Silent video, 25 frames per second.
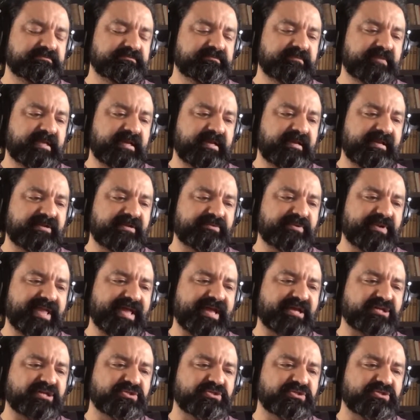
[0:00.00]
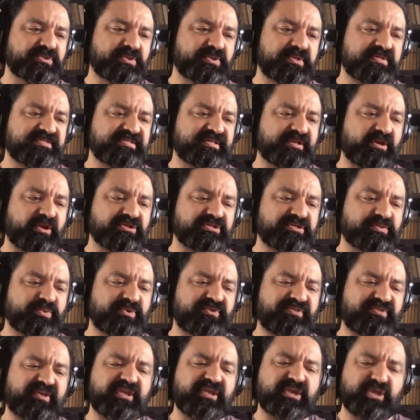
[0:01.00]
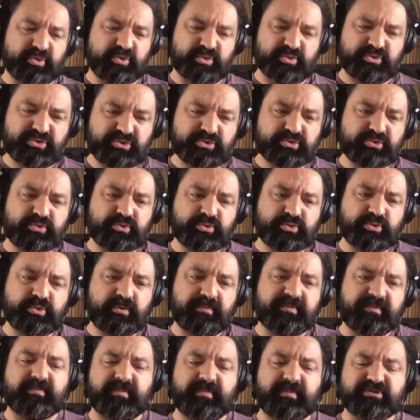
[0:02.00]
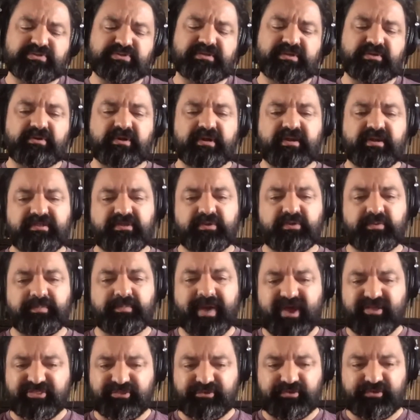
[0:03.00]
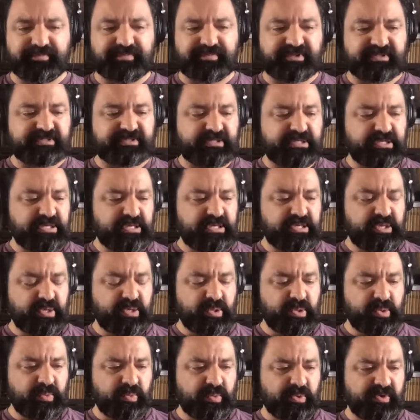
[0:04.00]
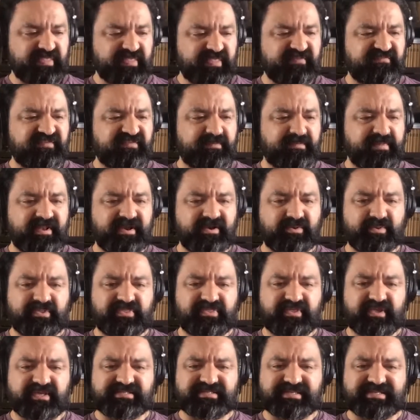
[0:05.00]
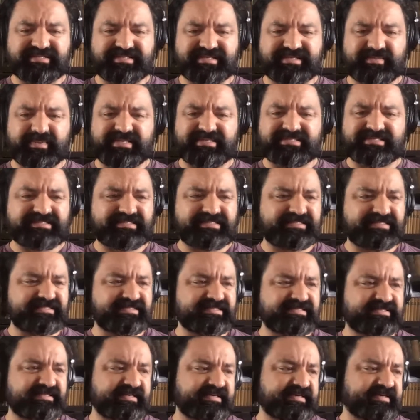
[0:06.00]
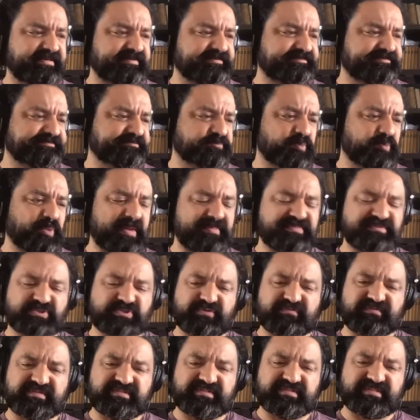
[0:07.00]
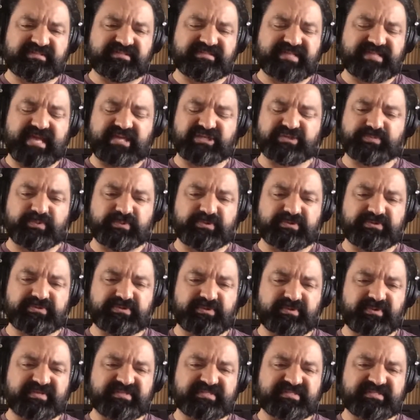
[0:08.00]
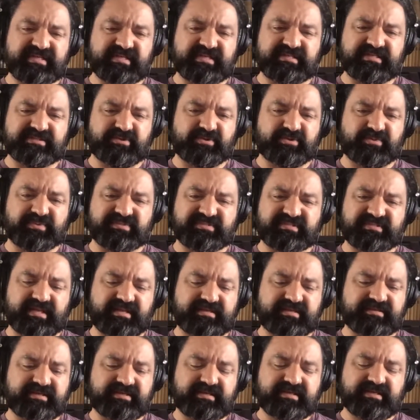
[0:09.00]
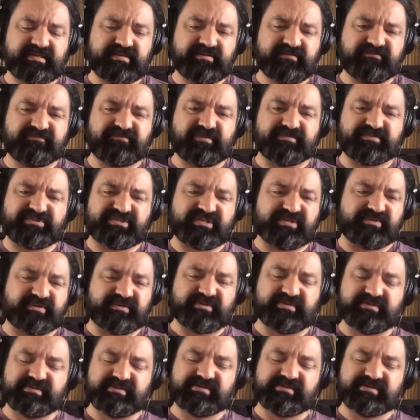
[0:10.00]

kind of like reaction to all this technology? Were they used to? I mean, you mentioned they already knew Python, but were they familiar with things like databases, web services, dashboards, all these things, or was it like from zero?